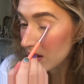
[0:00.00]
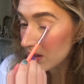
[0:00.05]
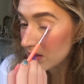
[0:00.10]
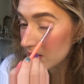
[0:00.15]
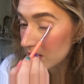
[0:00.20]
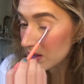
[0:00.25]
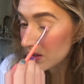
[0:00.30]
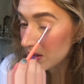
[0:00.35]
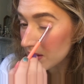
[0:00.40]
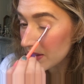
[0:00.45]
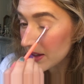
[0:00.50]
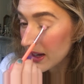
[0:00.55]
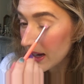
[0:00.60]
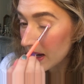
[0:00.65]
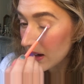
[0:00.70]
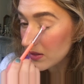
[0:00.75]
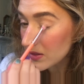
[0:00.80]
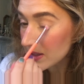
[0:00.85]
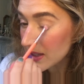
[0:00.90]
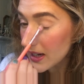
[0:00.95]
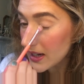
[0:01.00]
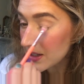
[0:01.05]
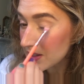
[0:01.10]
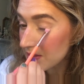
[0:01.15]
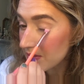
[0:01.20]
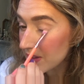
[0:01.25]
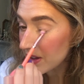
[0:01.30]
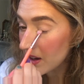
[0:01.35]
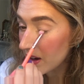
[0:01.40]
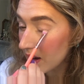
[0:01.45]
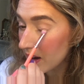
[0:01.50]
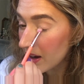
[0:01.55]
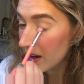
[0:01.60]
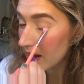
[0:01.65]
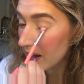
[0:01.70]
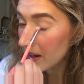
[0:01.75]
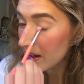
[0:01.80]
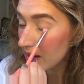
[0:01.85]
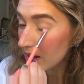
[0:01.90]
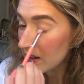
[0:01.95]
just on the outer edge of the eye.